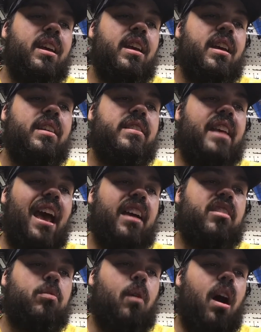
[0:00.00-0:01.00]
Zach
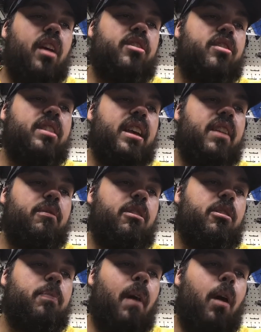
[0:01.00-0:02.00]
Swanser taking up the
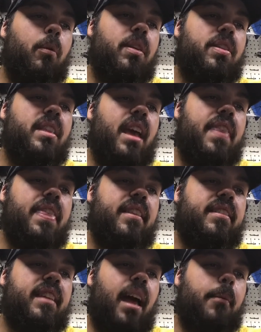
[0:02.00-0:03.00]
spot with Nathan
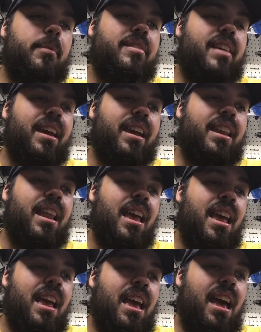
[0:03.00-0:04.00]
Staub in second
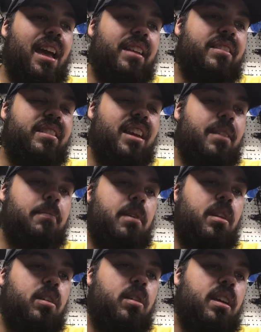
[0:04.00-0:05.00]
and Shane
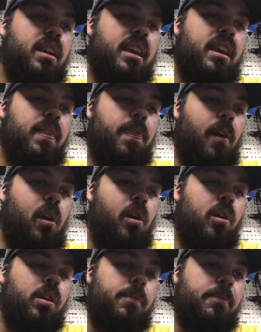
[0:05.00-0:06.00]
Miller in
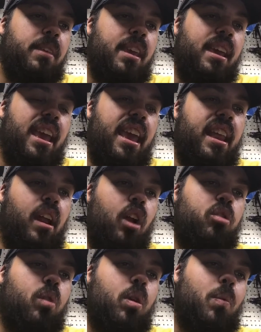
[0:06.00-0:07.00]
third. In our
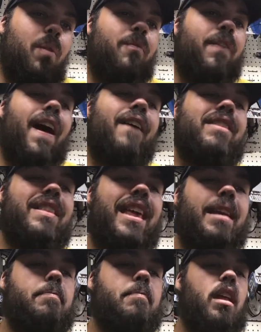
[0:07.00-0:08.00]
21-5
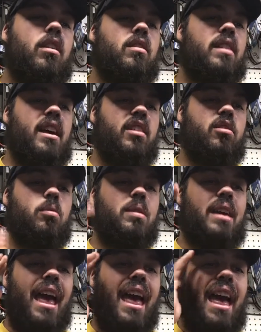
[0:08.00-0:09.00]
late model class, we
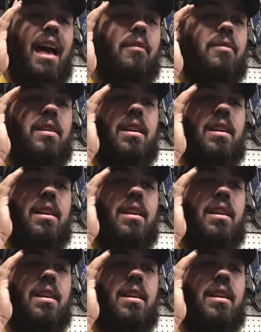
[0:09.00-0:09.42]
have